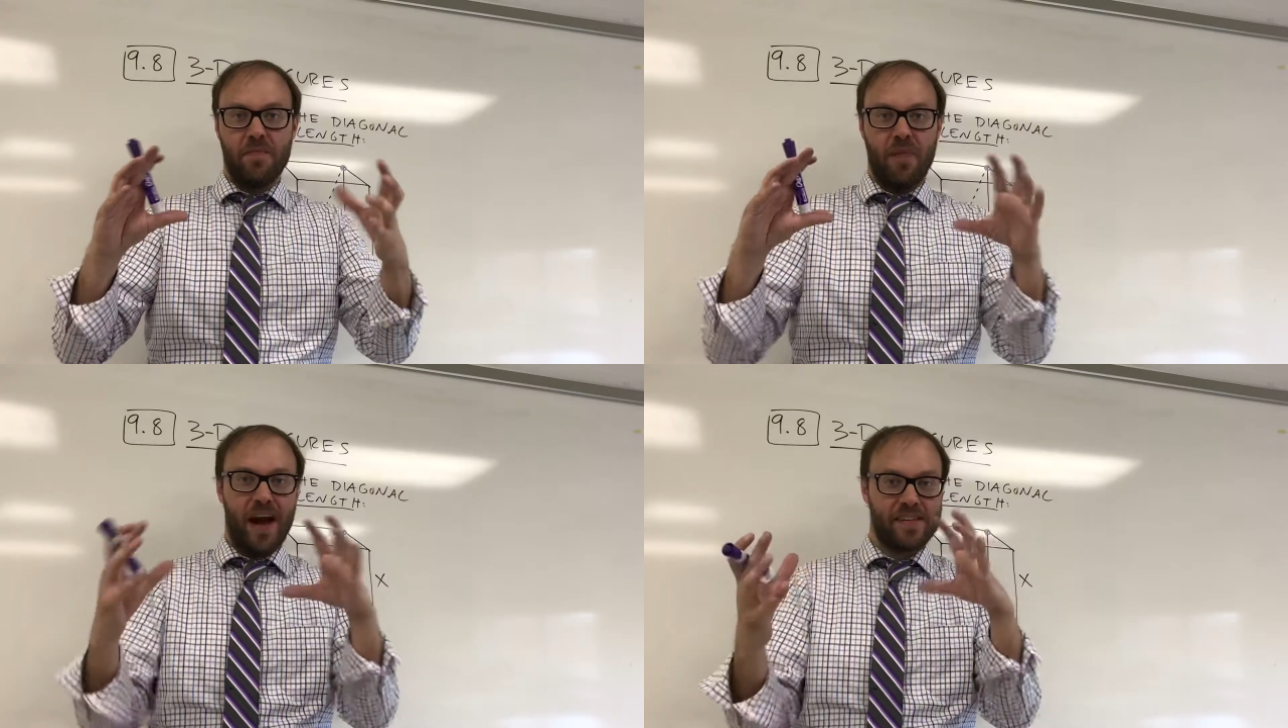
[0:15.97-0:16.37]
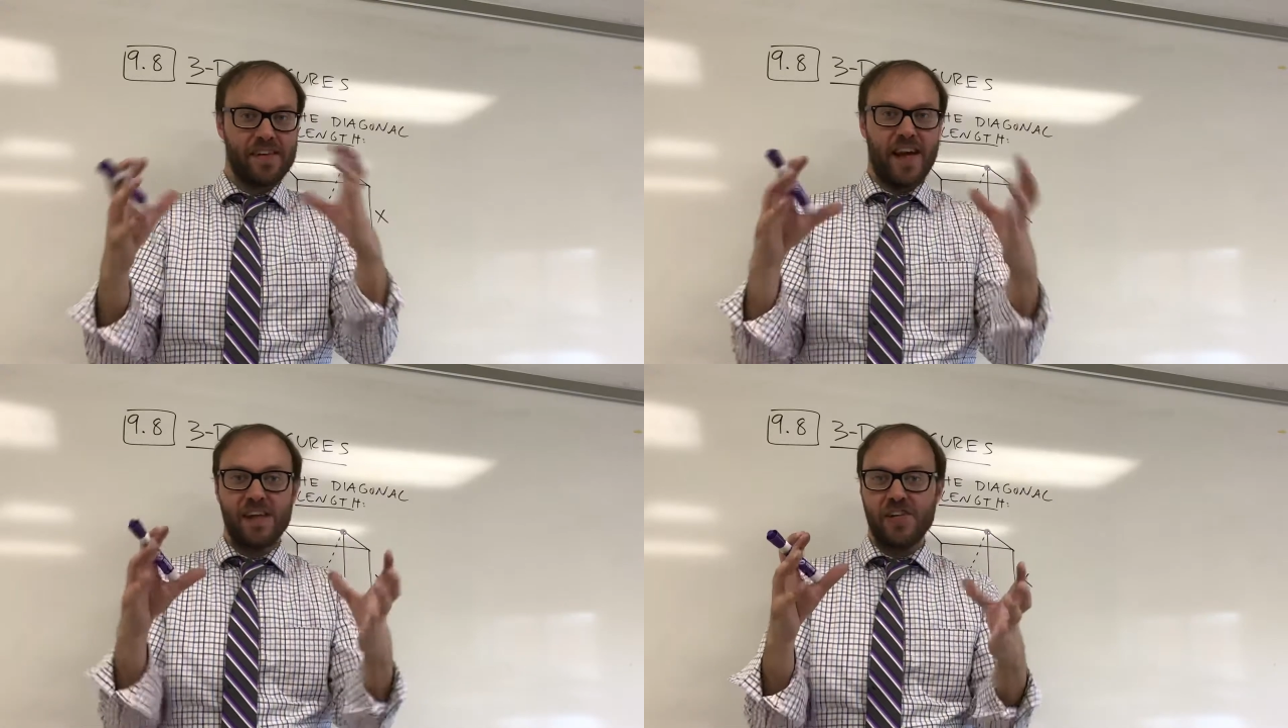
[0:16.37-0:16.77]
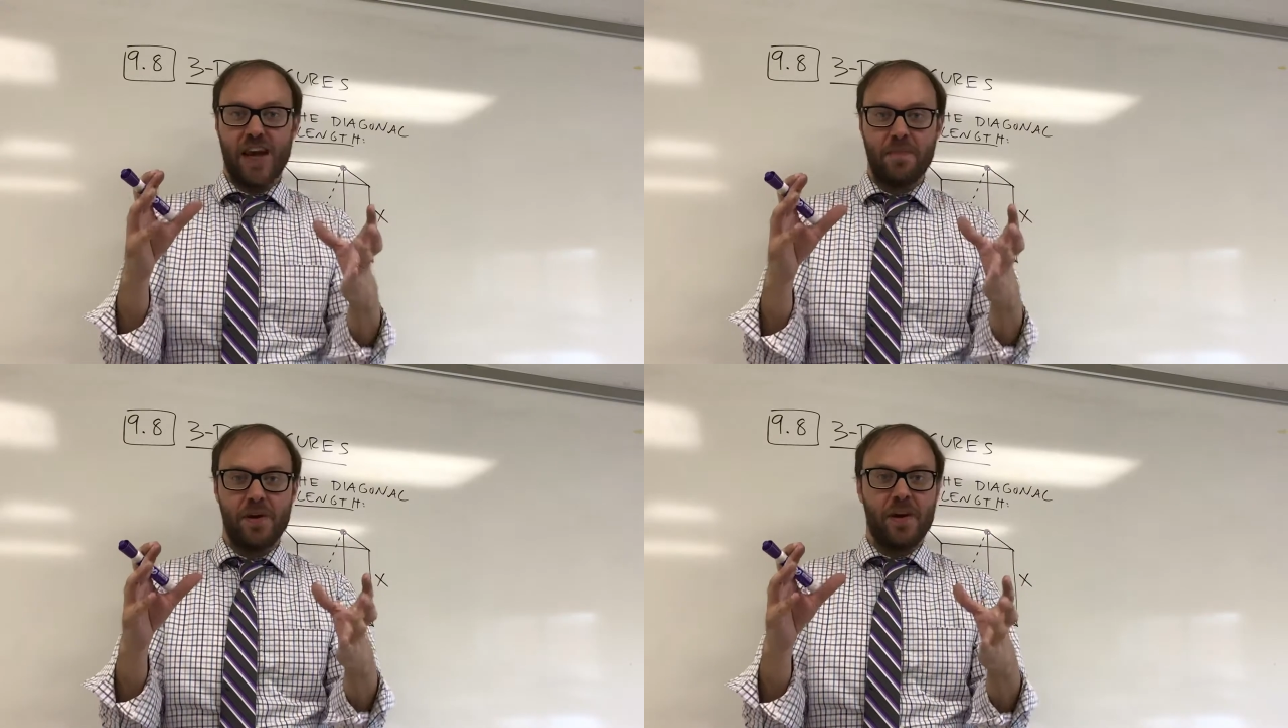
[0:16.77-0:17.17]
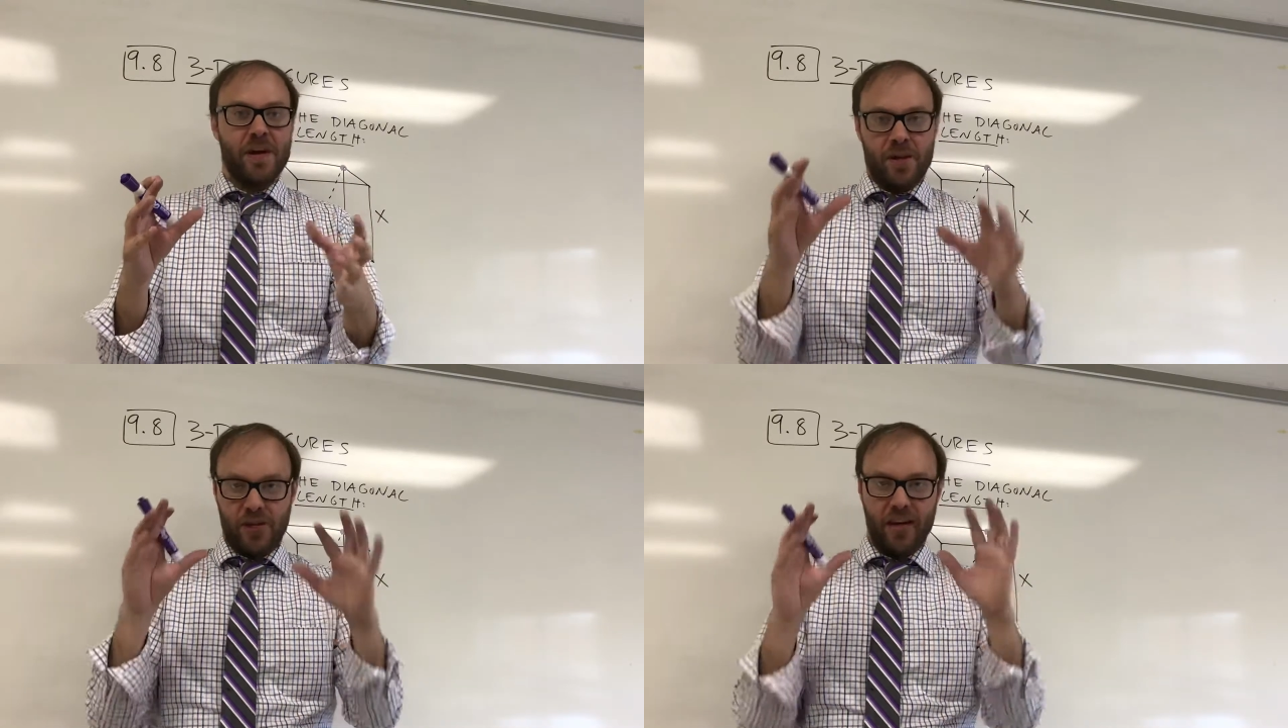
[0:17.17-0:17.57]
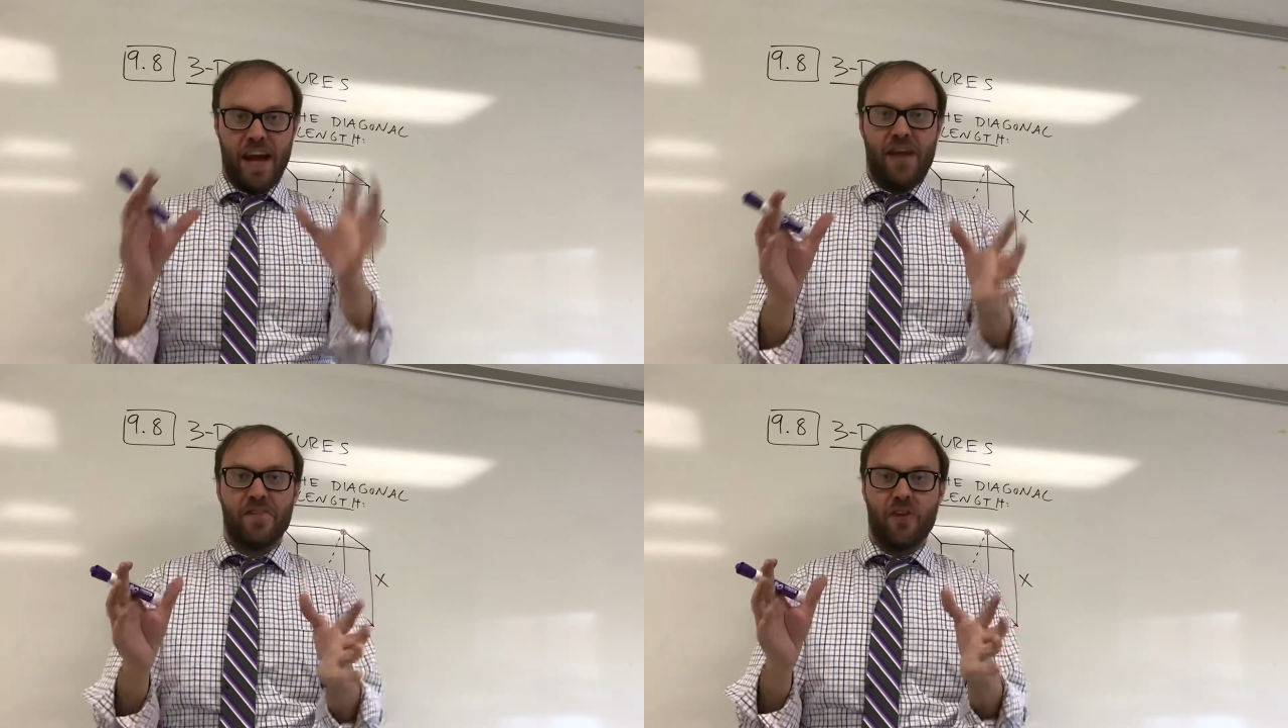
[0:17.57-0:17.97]
box kind of shape, you're going to
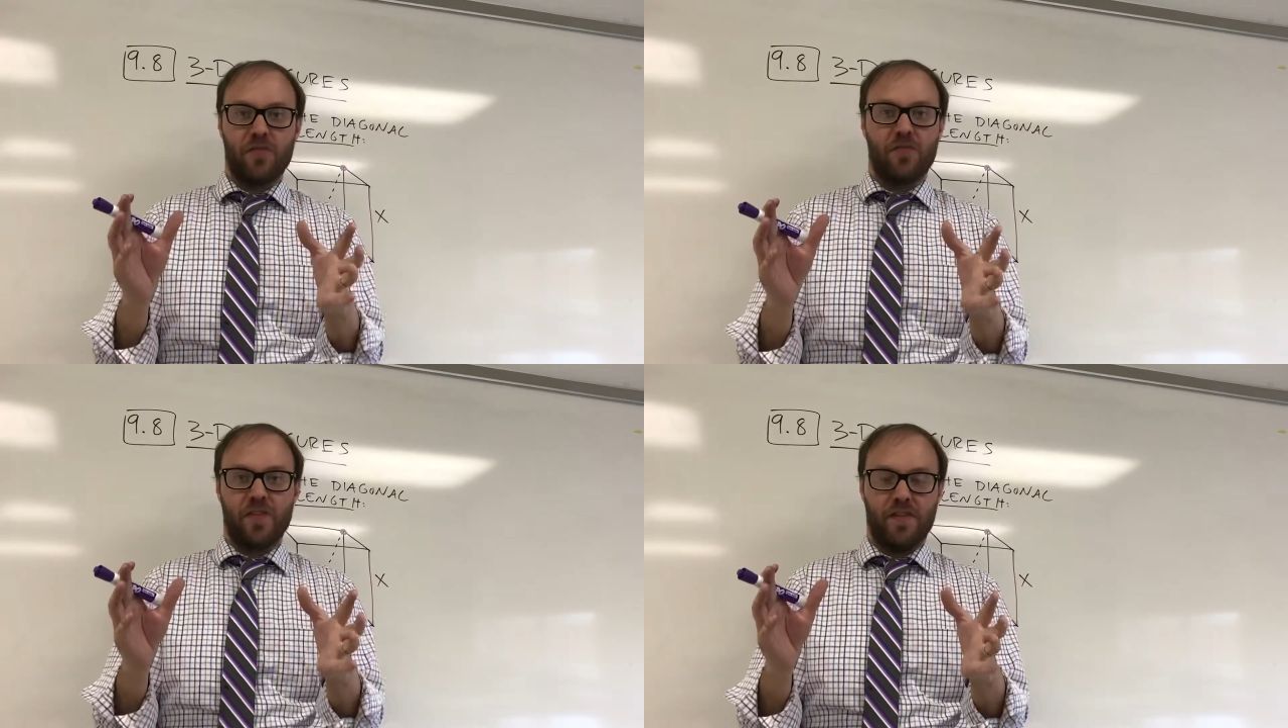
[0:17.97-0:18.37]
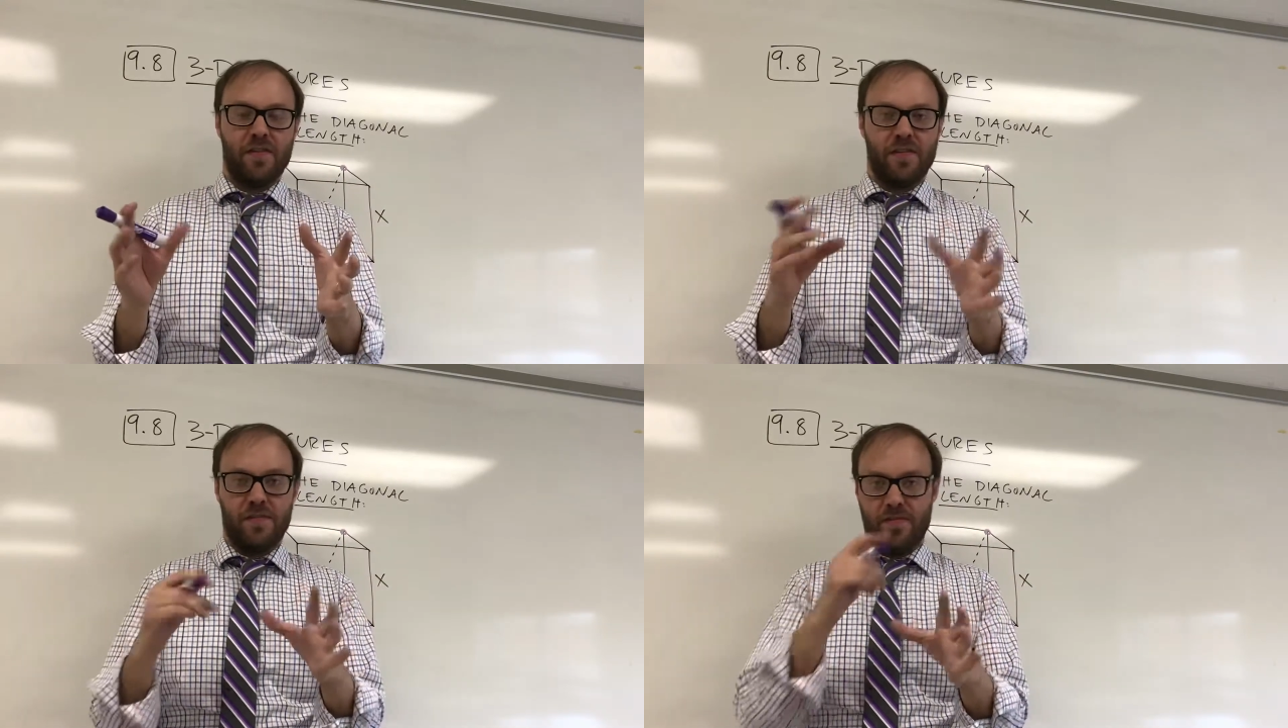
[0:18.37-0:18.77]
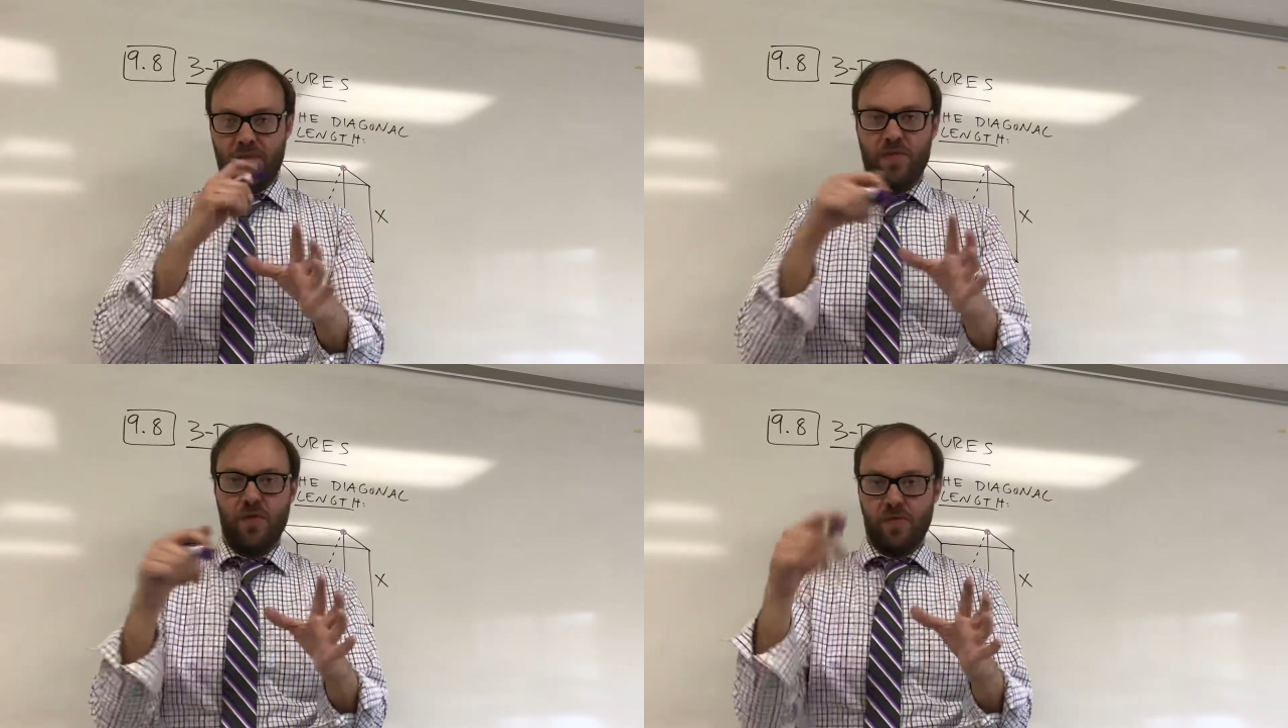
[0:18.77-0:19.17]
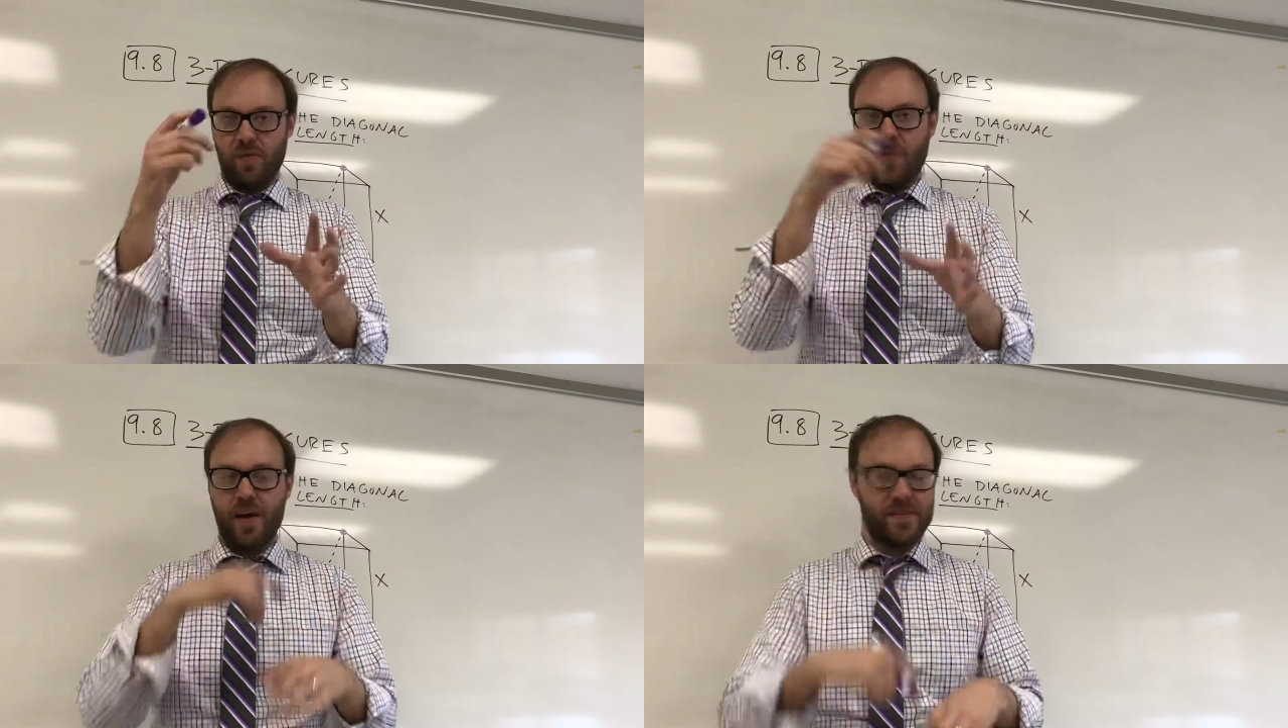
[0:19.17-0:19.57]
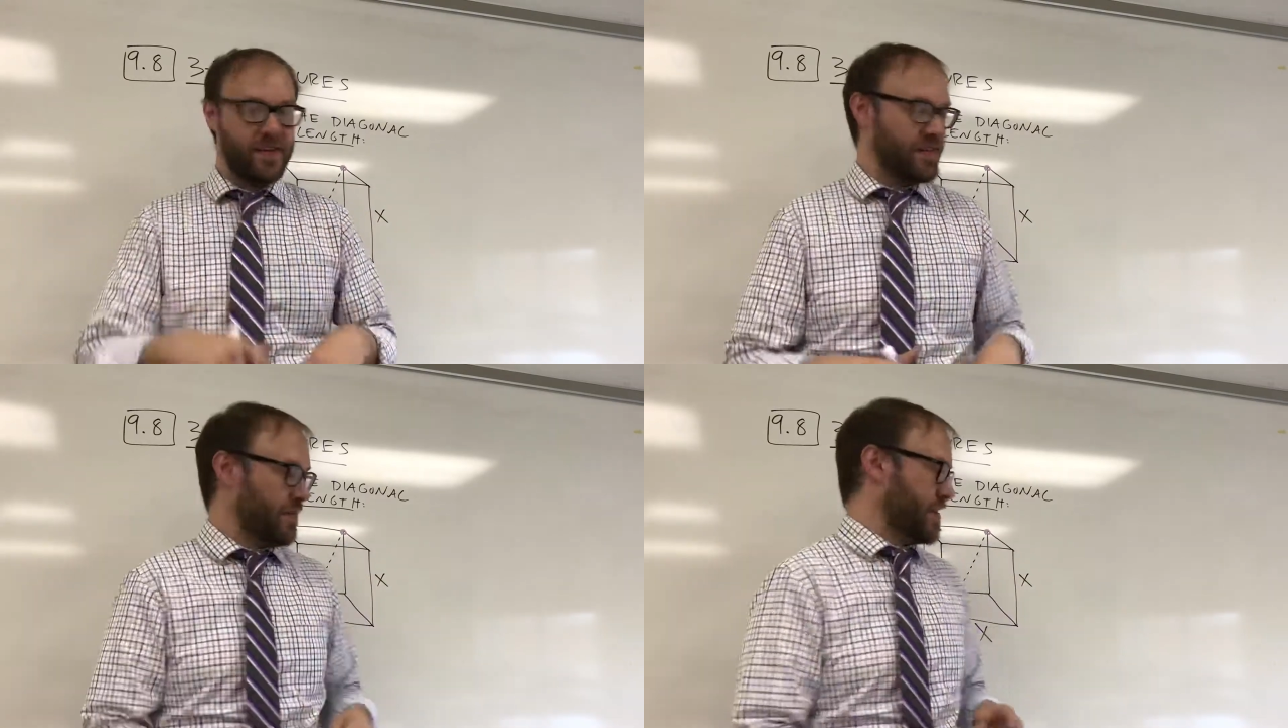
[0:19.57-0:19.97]
have to go through the, the full process
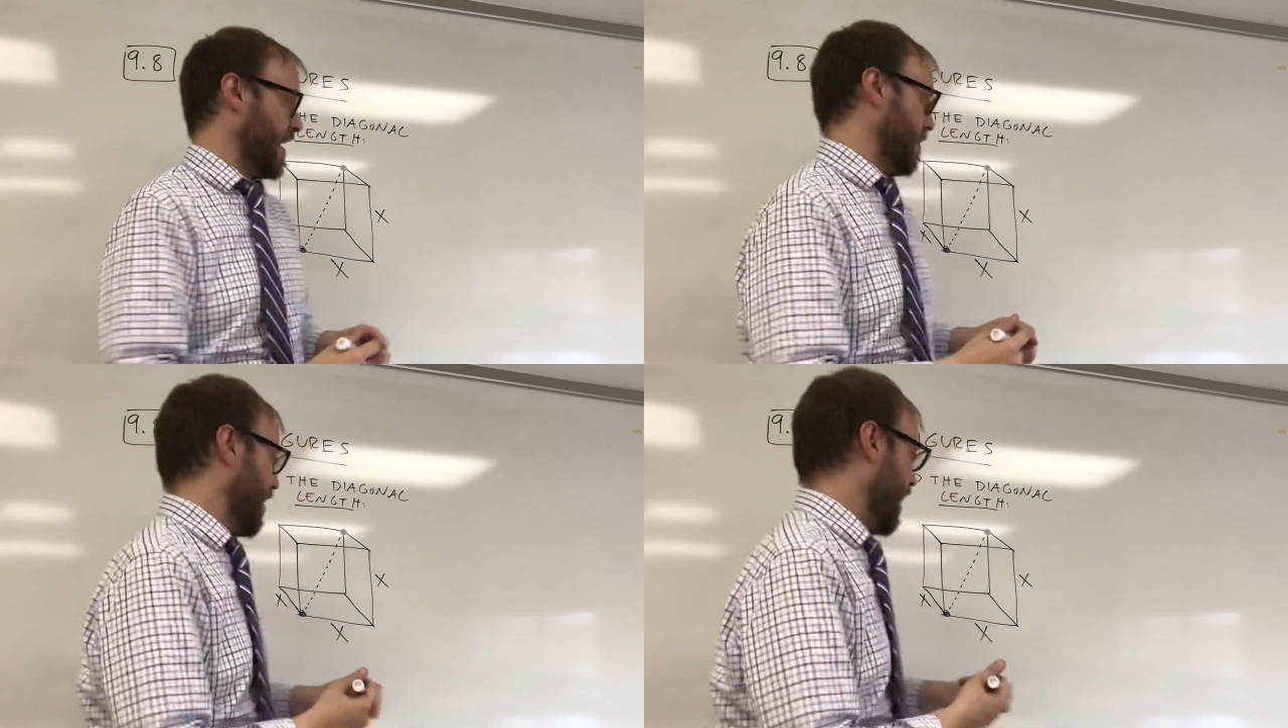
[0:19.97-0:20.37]
every time.